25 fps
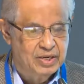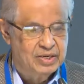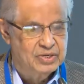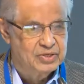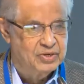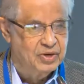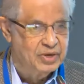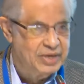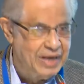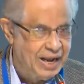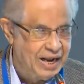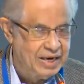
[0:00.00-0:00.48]

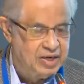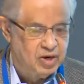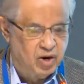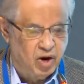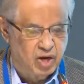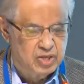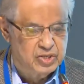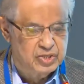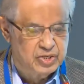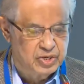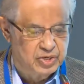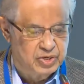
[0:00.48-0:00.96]
So that
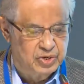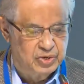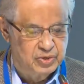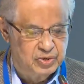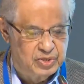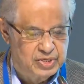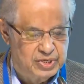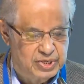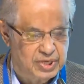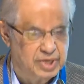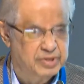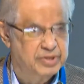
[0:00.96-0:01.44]

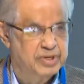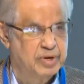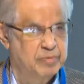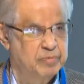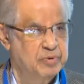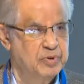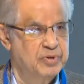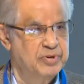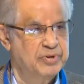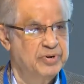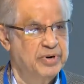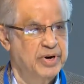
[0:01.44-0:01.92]
constitutes the
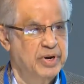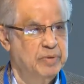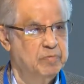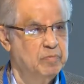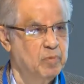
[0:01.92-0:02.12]
tributary